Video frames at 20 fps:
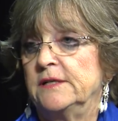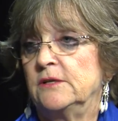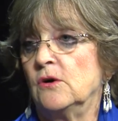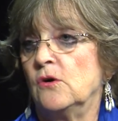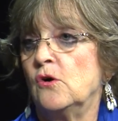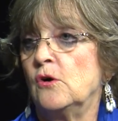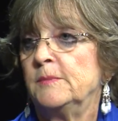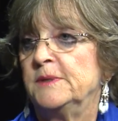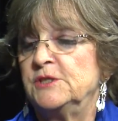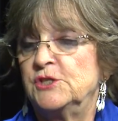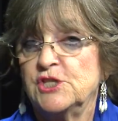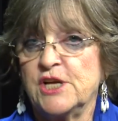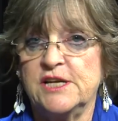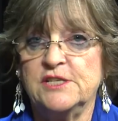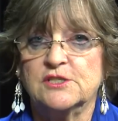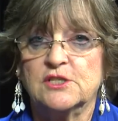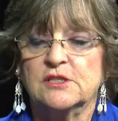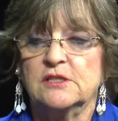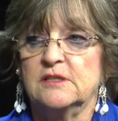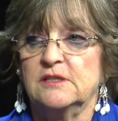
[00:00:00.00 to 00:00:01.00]
I go home and
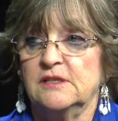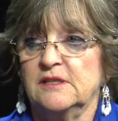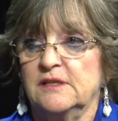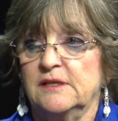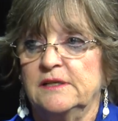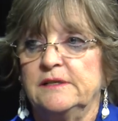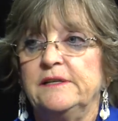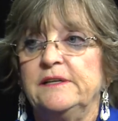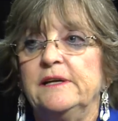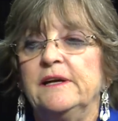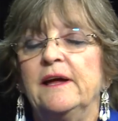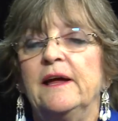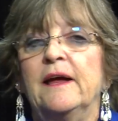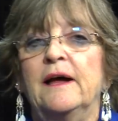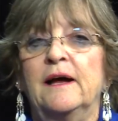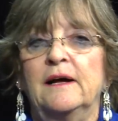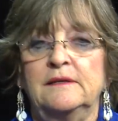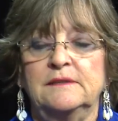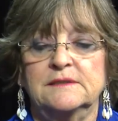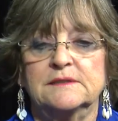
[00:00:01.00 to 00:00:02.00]
formality, change. Right?
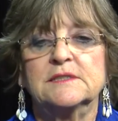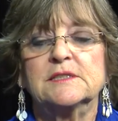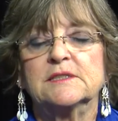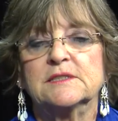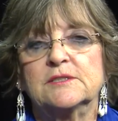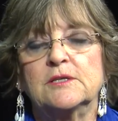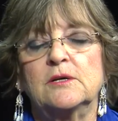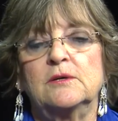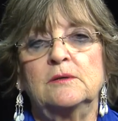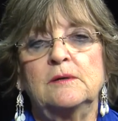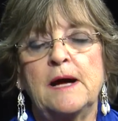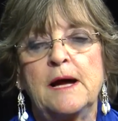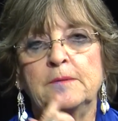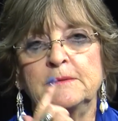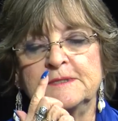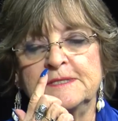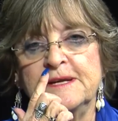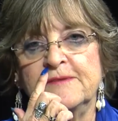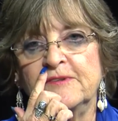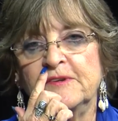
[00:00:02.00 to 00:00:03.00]
Yeah. Right. So I
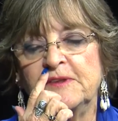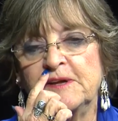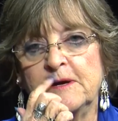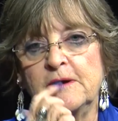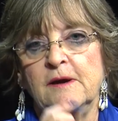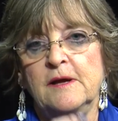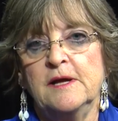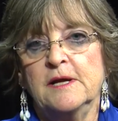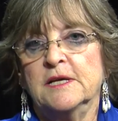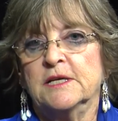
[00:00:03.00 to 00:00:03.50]
was never there.